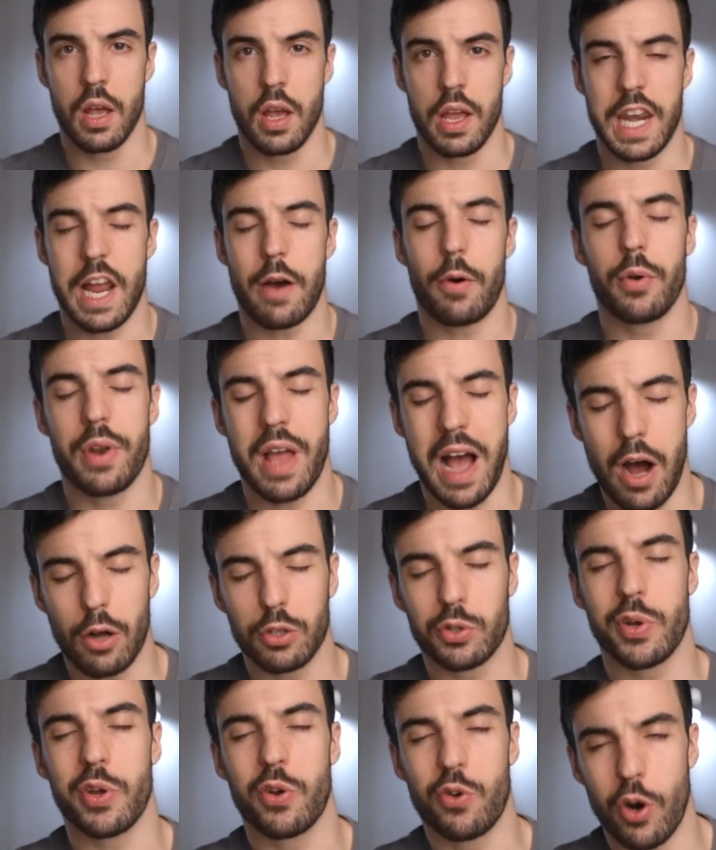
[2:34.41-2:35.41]
Now, on how
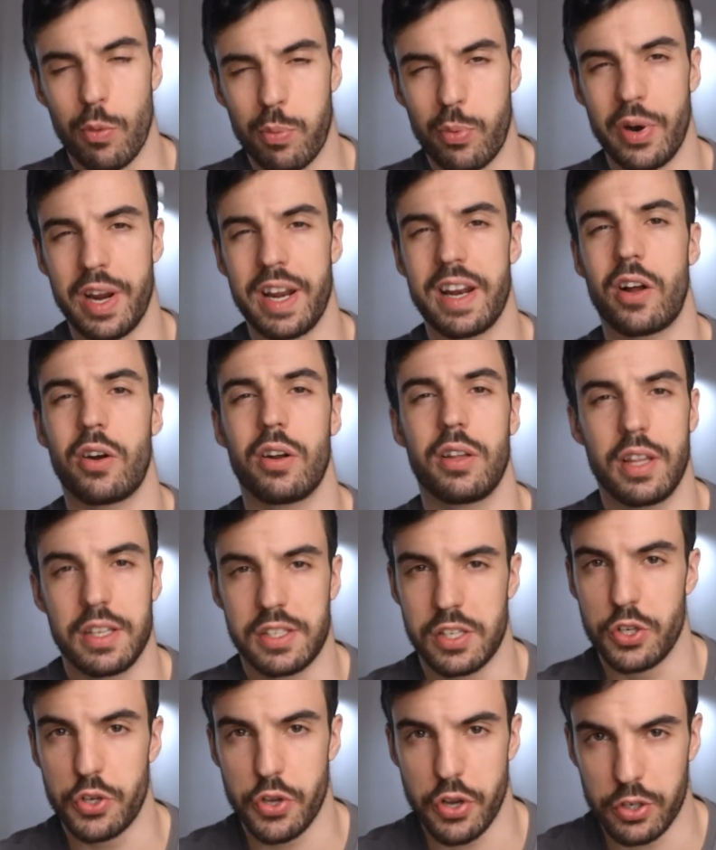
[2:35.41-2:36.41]
to incorporate all of
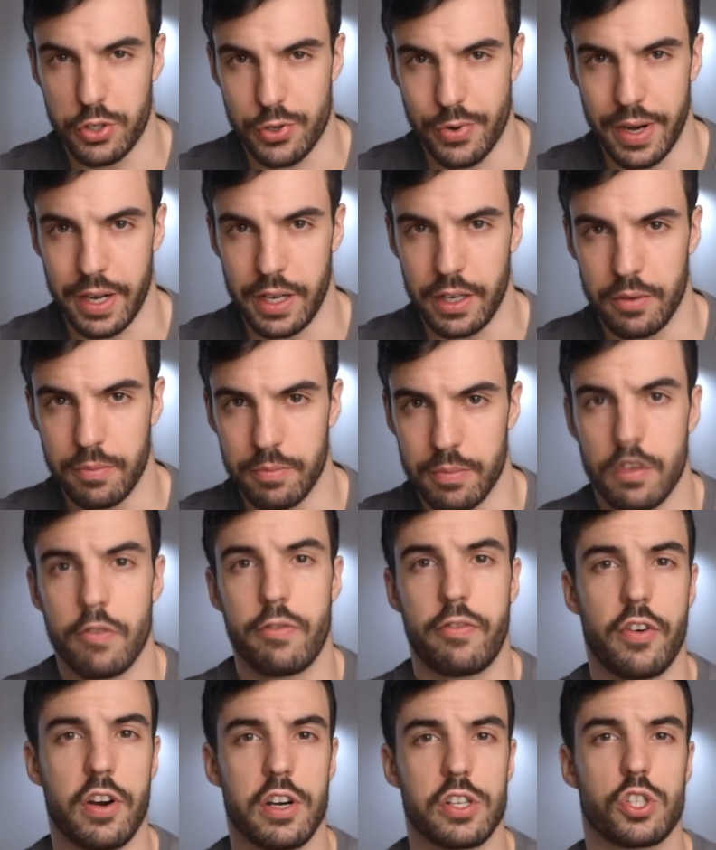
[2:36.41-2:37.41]
this into your training,
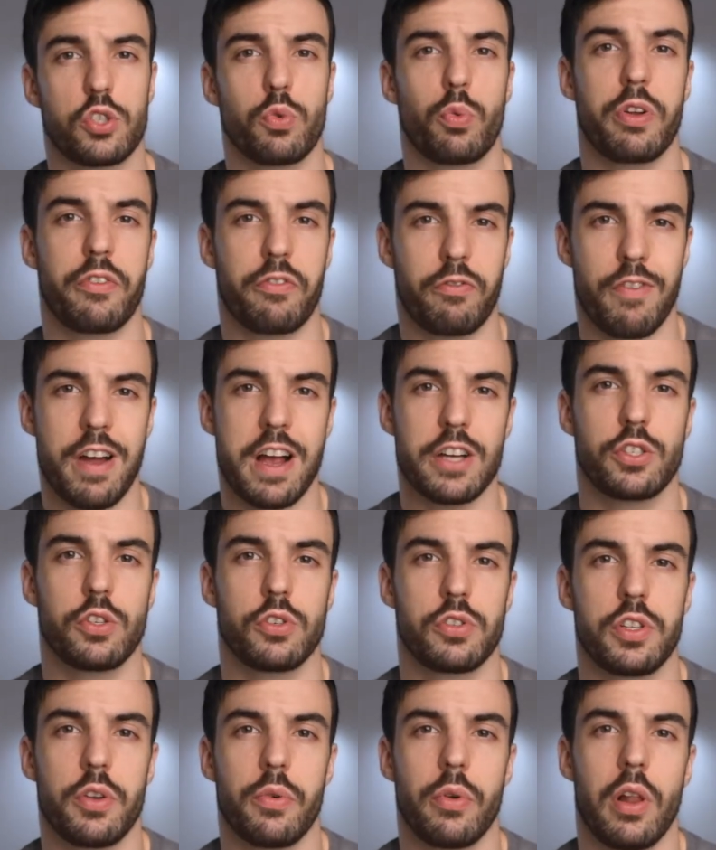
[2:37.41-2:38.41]
first, to refresh
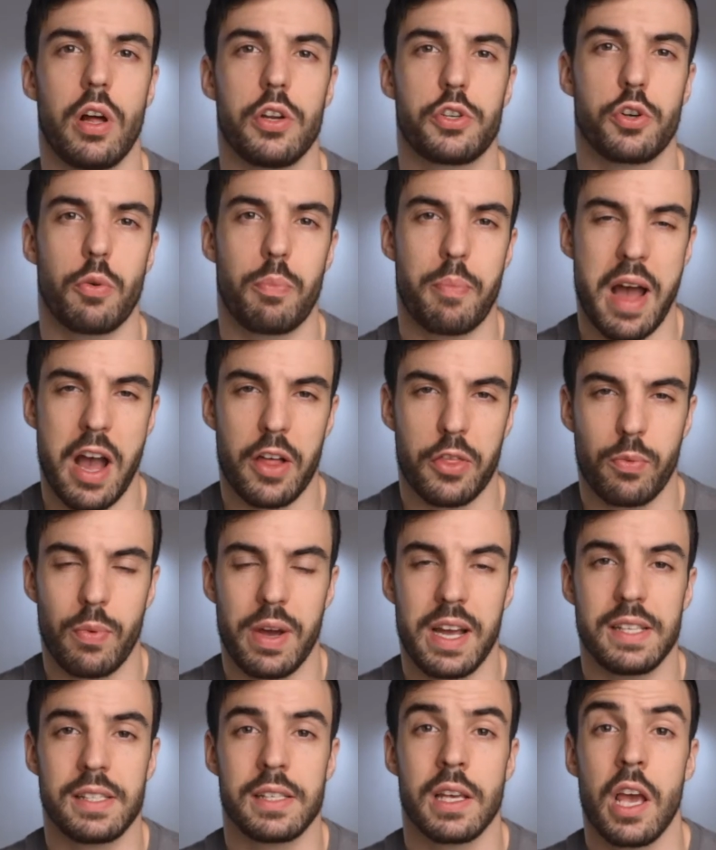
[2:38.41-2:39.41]
those neurological
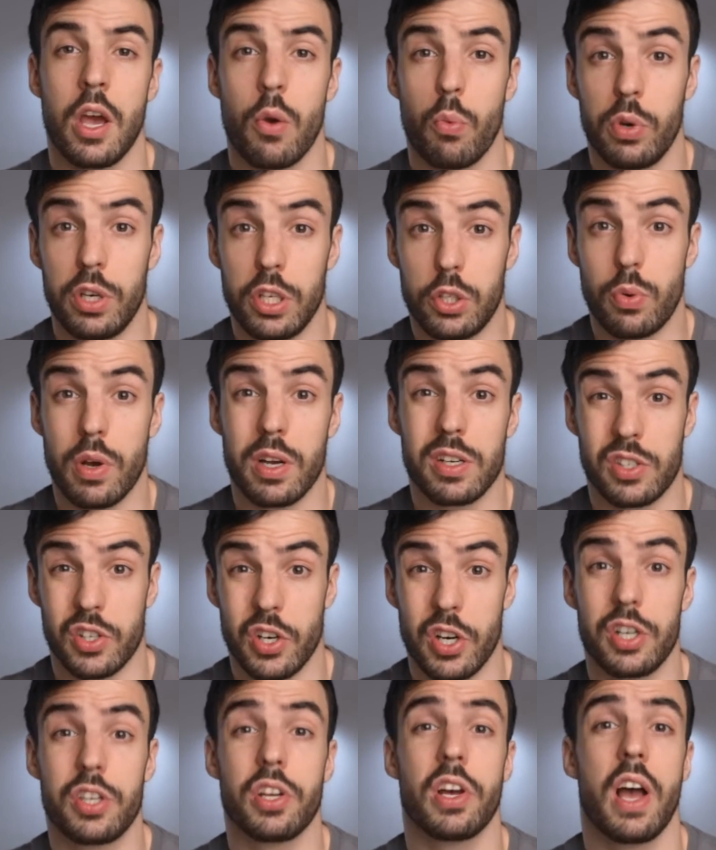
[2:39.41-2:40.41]
pathways, we need to
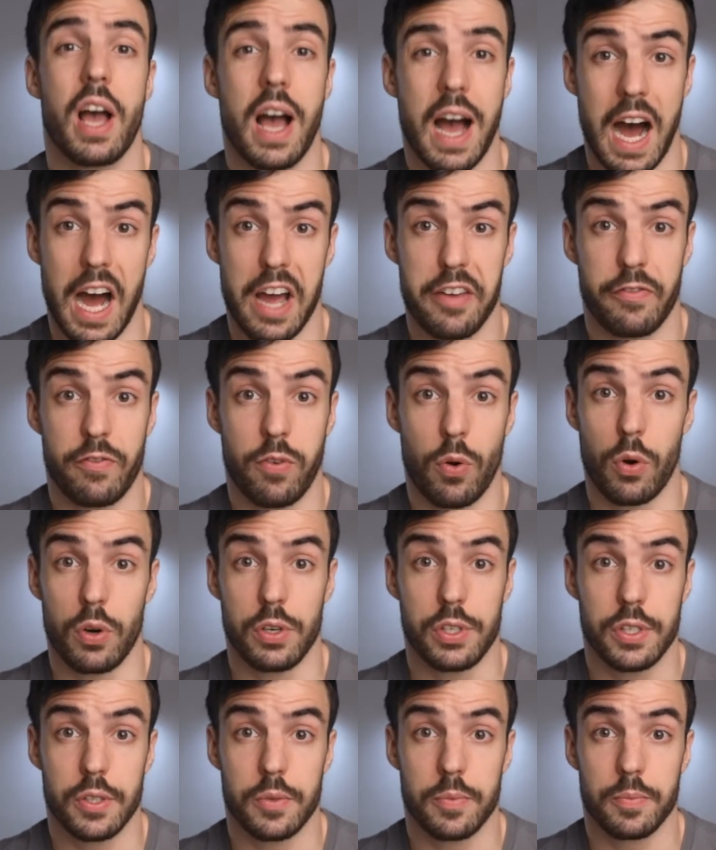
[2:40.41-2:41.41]
exert high
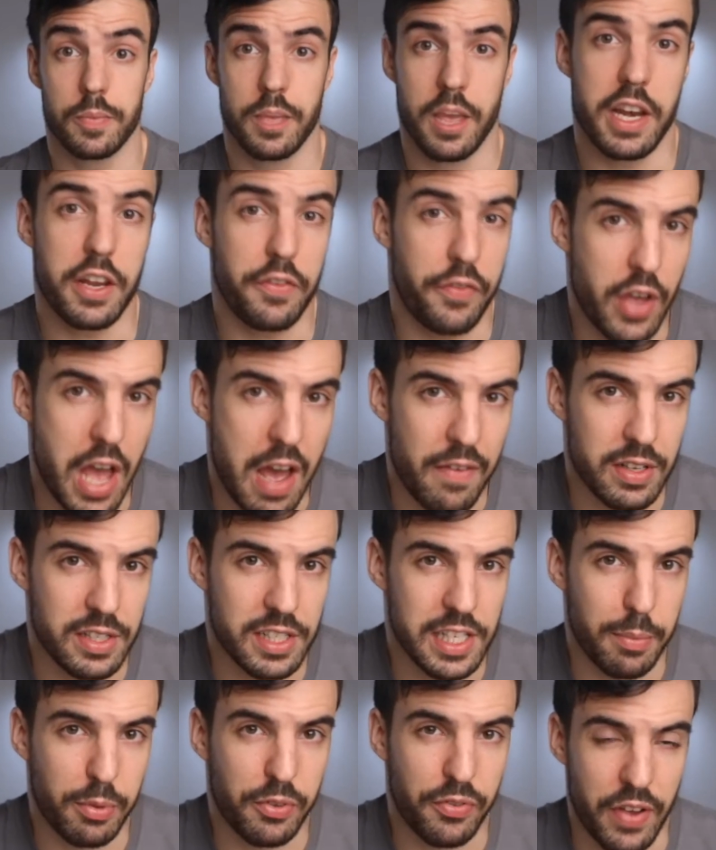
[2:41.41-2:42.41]
force. And if you haven't
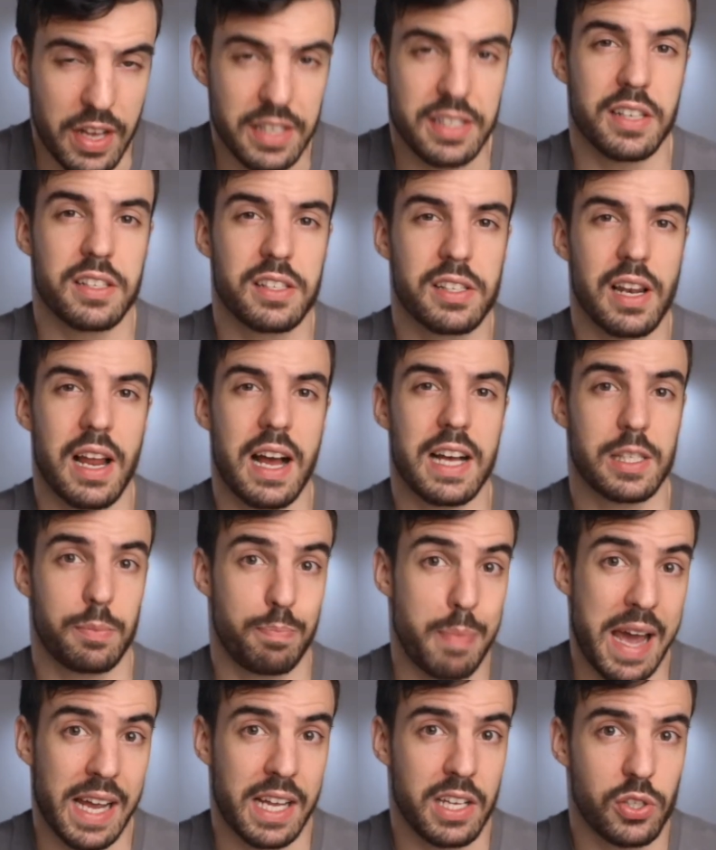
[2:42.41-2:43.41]
skipped physics class
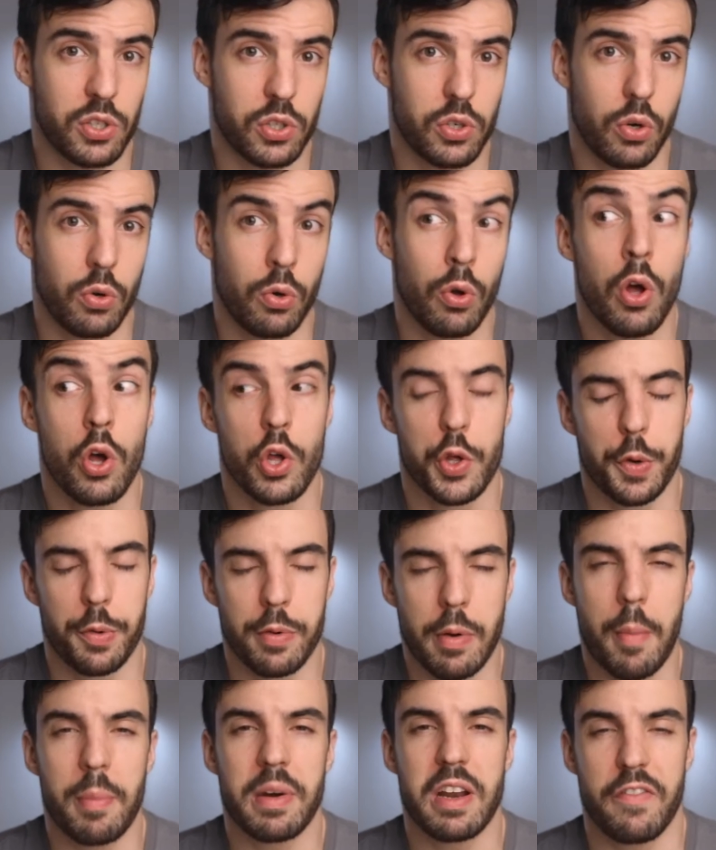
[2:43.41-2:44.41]
back in school, you
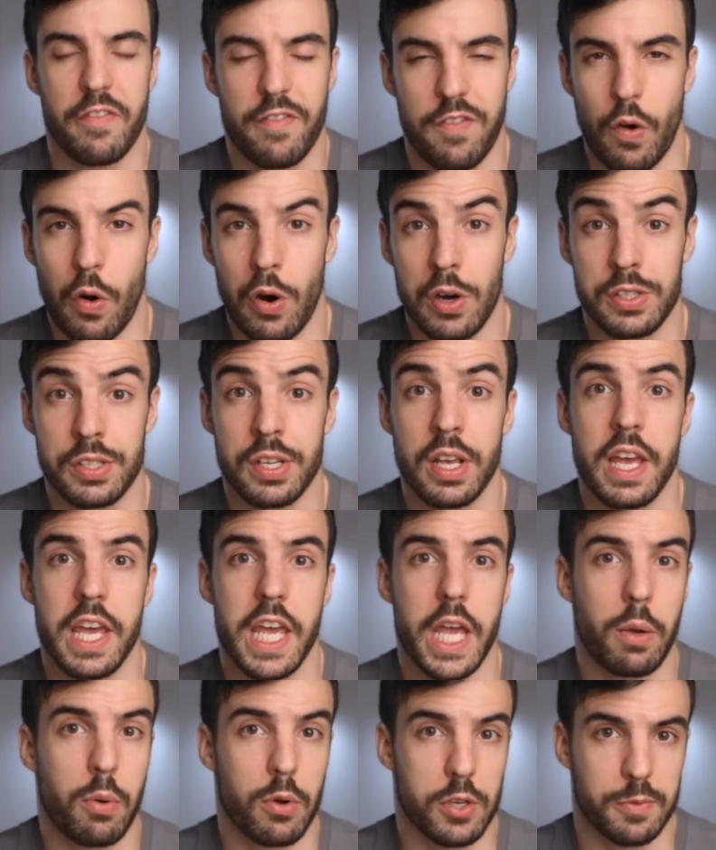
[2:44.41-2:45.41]
remember that force
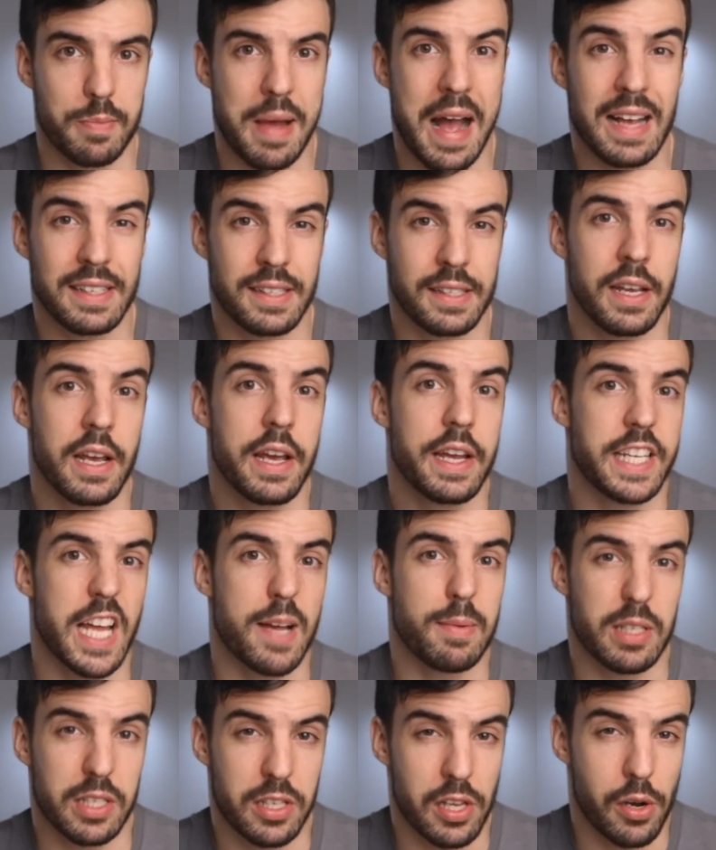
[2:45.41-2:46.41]
equals mass
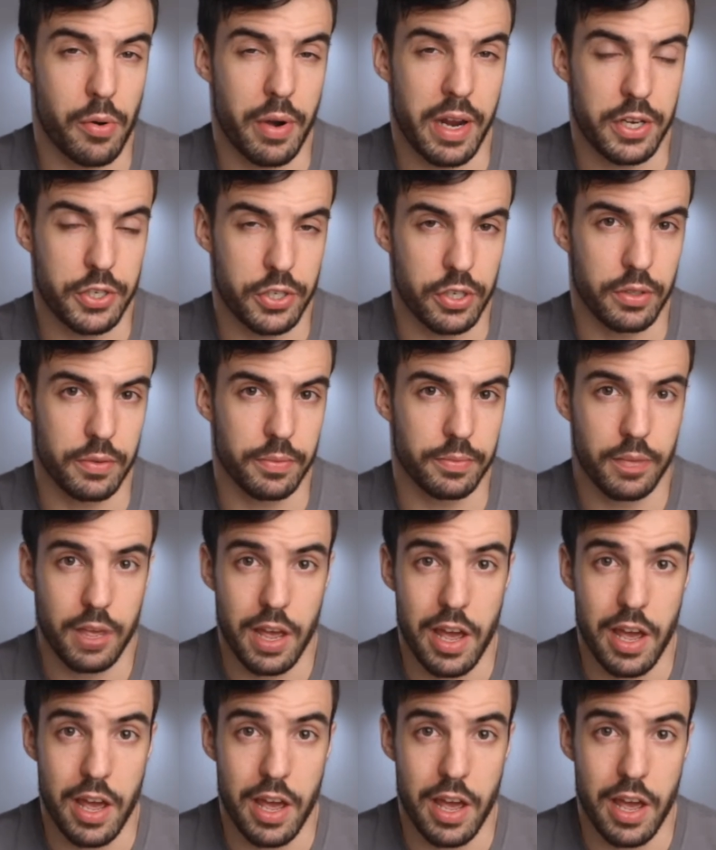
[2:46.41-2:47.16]
times acceleration.